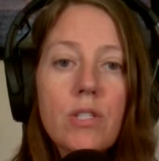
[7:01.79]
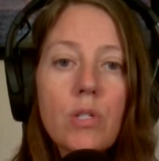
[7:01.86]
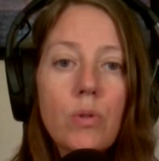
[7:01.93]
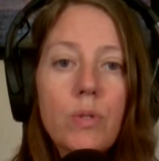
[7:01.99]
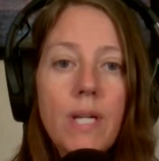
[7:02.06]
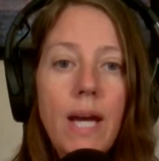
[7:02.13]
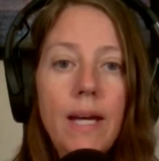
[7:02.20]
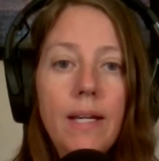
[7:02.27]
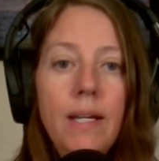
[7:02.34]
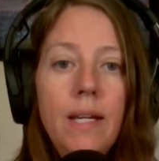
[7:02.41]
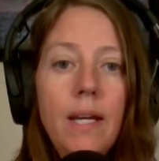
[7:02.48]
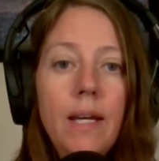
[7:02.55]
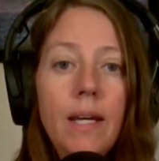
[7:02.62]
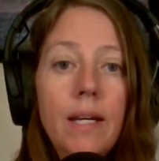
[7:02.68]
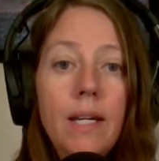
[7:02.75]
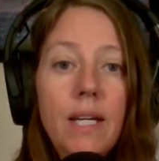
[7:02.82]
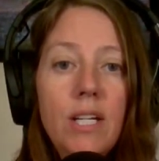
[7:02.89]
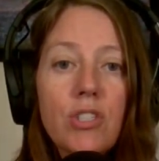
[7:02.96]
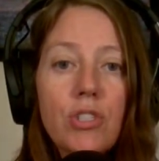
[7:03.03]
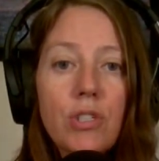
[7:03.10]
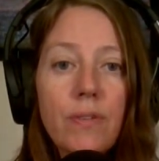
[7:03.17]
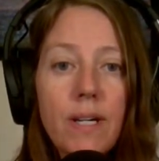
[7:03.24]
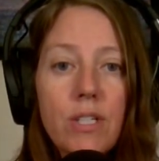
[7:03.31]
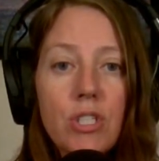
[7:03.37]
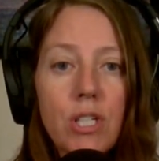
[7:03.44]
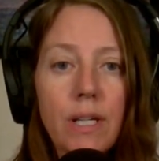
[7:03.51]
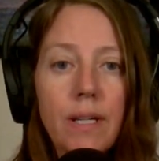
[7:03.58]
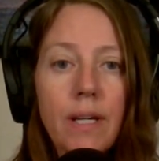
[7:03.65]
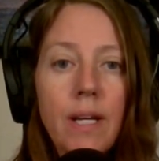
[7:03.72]
10 in each
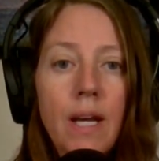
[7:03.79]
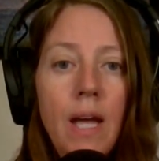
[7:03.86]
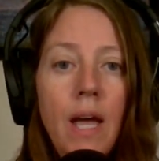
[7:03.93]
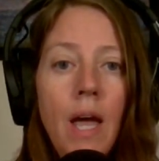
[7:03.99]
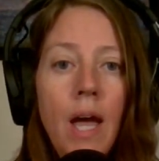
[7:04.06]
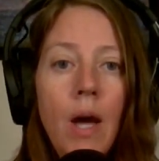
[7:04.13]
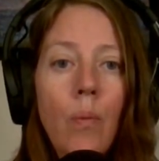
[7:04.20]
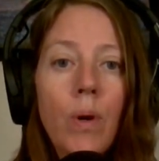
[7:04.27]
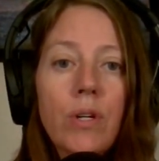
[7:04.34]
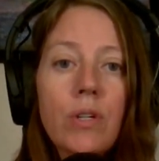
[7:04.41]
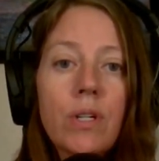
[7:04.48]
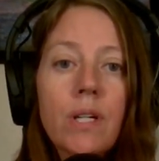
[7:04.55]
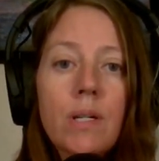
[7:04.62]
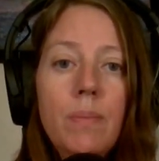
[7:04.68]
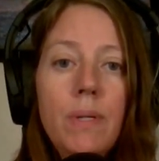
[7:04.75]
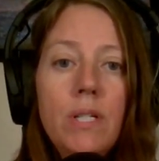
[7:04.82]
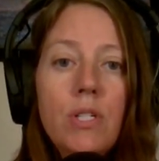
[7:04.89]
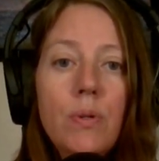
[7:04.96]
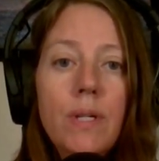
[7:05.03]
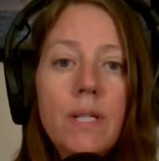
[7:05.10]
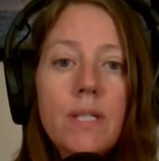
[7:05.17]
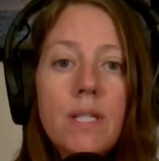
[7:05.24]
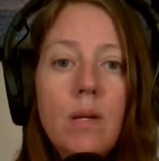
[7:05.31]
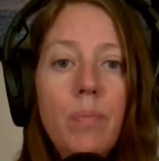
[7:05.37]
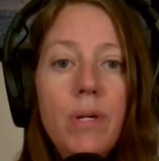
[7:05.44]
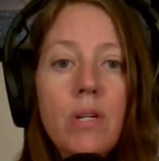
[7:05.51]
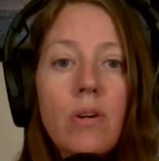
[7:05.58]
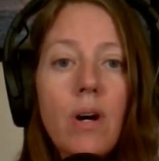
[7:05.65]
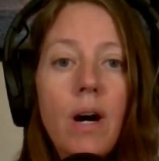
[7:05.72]
direction. And what you're going to be doing is
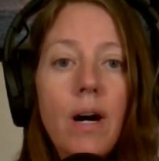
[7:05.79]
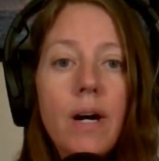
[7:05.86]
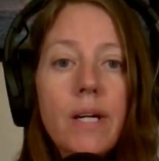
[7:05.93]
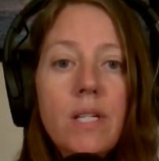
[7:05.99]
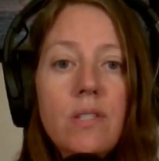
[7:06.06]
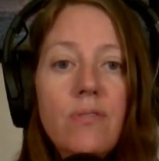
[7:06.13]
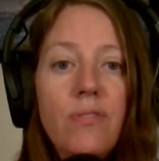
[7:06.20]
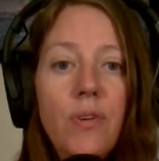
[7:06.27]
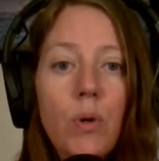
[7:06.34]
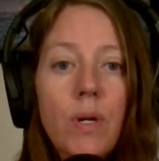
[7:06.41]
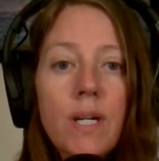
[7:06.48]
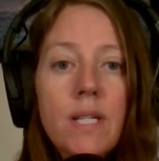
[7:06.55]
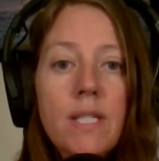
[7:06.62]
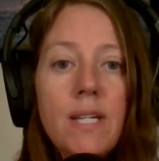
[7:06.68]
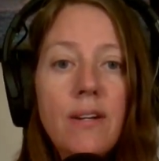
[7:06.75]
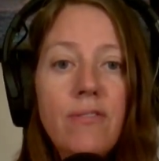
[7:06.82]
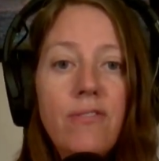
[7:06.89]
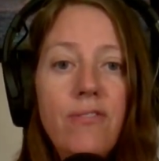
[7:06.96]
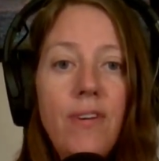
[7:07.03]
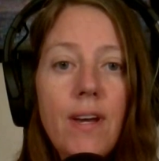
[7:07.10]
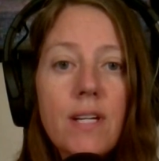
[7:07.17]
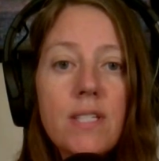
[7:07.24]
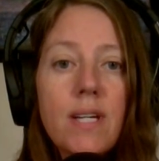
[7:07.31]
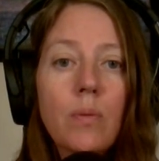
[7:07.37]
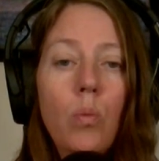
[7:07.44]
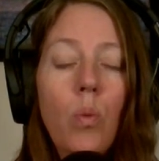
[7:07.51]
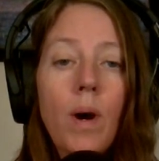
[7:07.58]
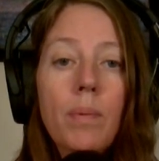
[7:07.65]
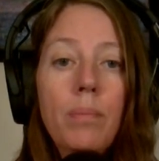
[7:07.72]
keeping your eyes focused and fixed at
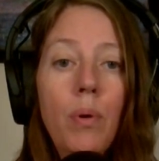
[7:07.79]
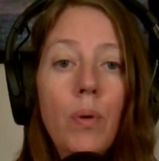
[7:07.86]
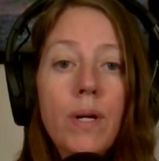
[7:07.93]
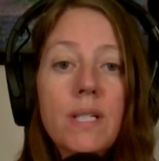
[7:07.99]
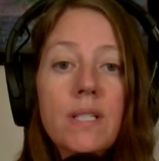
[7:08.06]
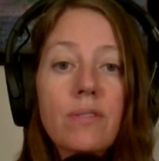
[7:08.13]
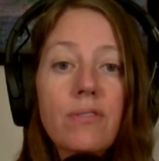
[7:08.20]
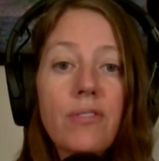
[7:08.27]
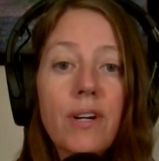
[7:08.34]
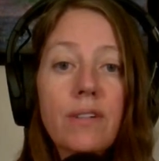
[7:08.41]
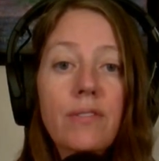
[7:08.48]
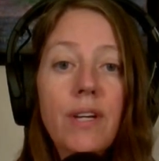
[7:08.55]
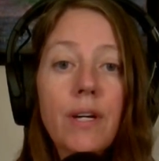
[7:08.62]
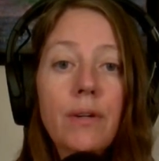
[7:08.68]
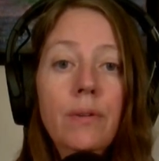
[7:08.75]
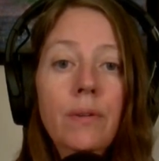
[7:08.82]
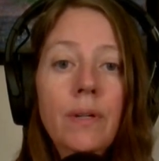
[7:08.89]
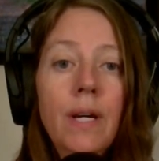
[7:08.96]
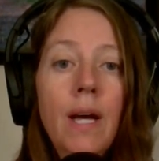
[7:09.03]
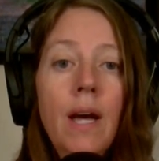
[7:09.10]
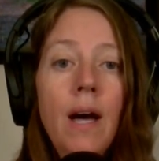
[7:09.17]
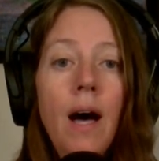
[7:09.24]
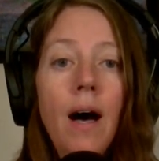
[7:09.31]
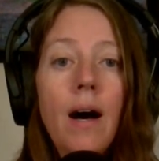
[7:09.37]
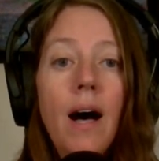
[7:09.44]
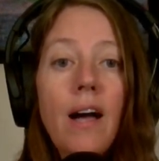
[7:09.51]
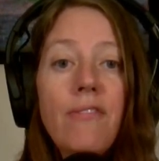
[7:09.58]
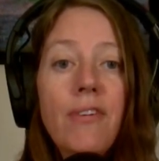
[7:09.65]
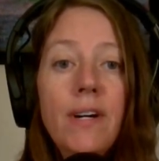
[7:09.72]
one point in front of you.
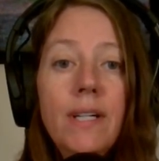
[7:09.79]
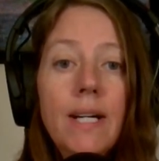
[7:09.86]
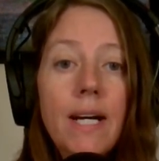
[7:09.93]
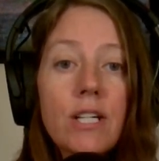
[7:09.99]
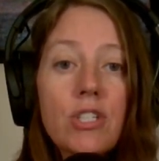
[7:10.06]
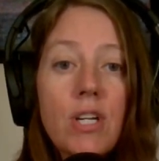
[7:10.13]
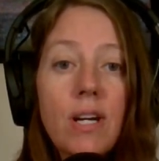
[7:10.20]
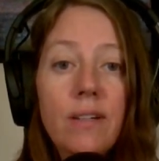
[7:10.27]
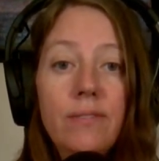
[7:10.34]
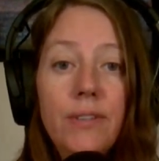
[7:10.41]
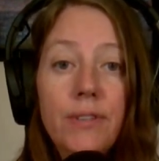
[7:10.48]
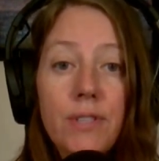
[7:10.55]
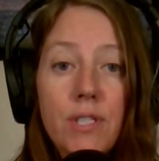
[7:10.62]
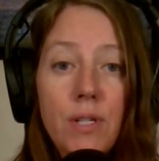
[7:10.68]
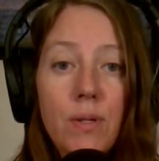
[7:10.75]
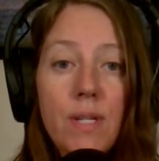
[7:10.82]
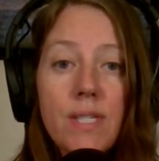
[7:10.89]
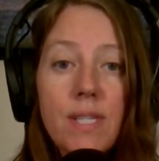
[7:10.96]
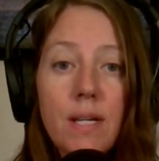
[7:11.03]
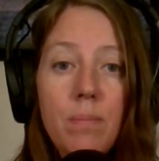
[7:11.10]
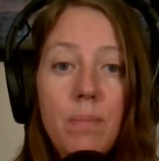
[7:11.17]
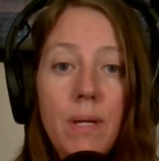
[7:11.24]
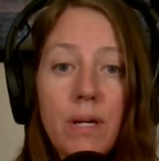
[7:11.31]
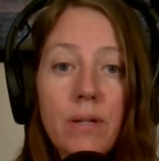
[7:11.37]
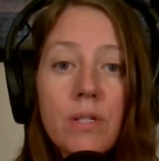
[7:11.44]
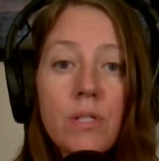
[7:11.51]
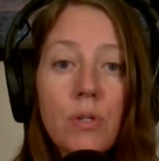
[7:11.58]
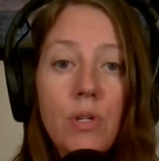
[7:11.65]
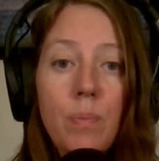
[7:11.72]
I find it actually helpful to do this in a
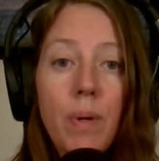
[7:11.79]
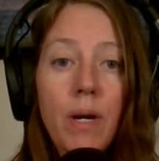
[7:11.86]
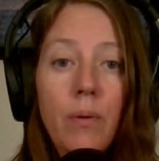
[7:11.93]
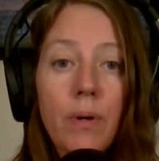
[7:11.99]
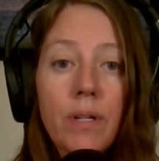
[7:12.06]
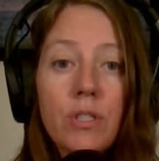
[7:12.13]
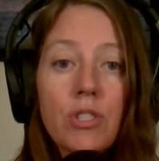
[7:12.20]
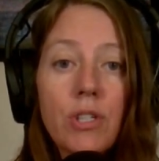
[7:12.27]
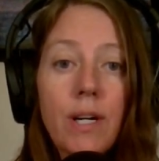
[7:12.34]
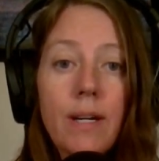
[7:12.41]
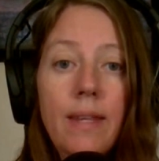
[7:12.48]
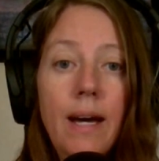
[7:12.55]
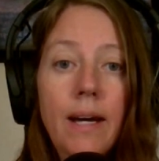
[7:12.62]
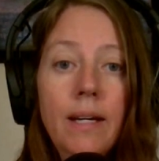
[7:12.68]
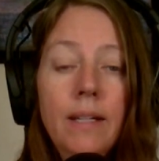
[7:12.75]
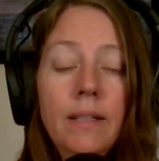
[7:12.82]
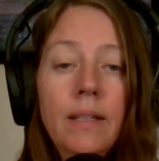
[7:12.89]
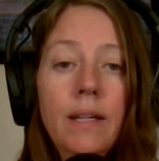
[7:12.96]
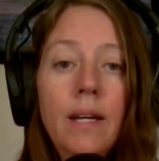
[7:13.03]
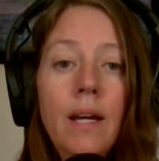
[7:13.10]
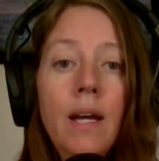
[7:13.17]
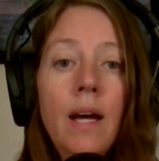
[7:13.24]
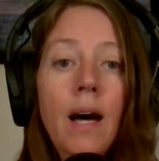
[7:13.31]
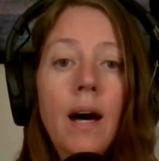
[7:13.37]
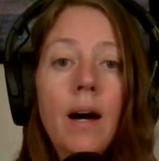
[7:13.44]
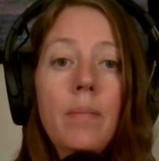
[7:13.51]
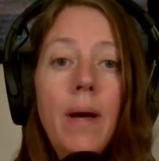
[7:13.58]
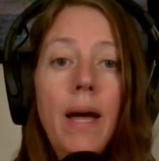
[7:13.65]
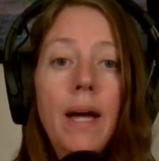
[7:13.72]
mirror, so you might want to try that.
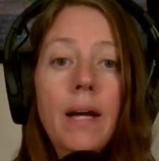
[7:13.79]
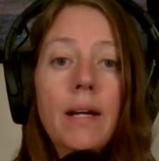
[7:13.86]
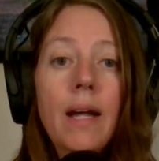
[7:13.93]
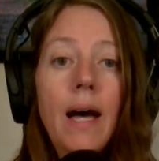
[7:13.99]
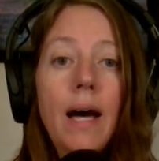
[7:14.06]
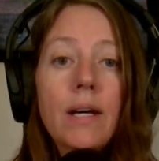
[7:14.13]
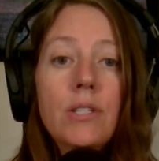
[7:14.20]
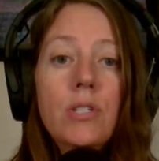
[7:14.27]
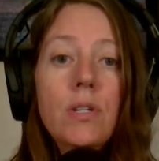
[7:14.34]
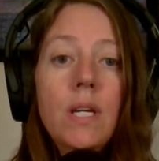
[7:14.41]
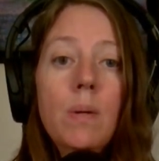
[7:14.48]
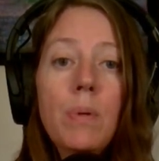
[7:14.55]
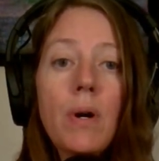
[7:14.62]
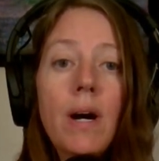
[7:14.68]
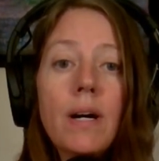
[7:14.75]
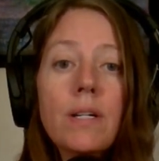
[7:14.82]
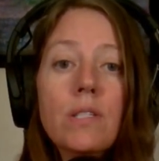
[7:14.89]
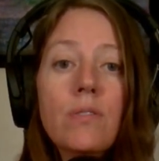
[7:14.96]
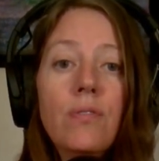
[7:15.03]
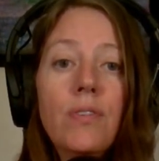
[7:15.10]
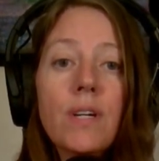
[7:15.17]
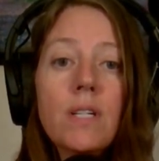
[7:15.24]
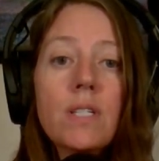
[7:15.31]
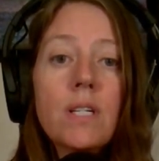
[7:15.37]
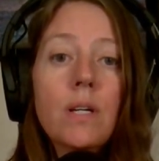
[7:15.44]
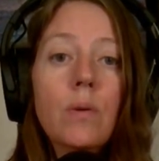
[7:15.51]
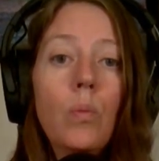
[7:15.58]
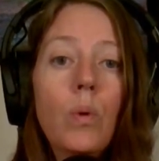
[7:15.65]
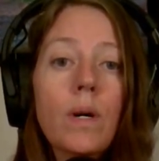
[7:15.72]
And as you keep your eyes fixed
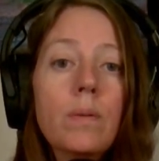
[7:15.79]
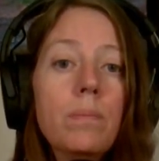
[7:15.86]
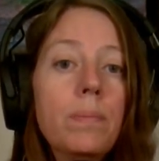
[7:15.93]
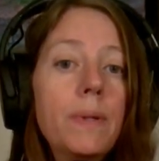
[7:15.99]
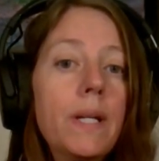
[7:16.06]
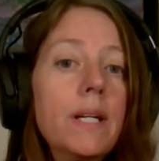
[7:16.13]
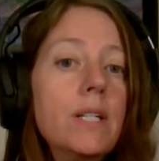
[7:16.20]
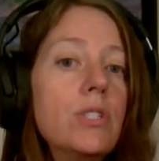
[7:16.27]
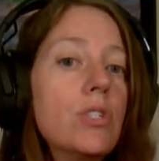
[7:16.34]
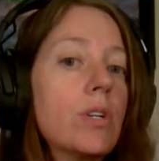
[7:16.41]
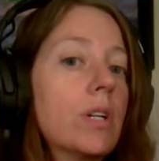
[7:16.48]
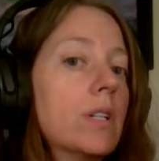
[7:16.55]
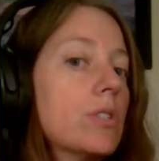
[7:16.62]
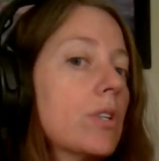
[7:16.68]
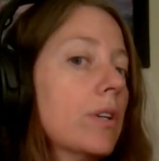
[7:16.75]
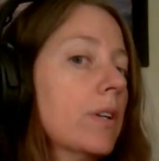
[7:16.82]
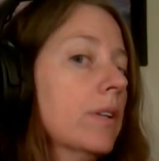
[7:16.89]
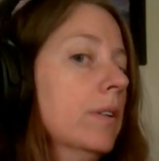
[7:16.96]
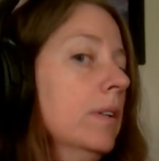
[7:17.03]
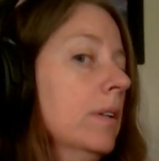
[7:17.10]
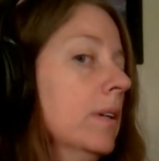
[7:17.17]
in one place, you're going to turn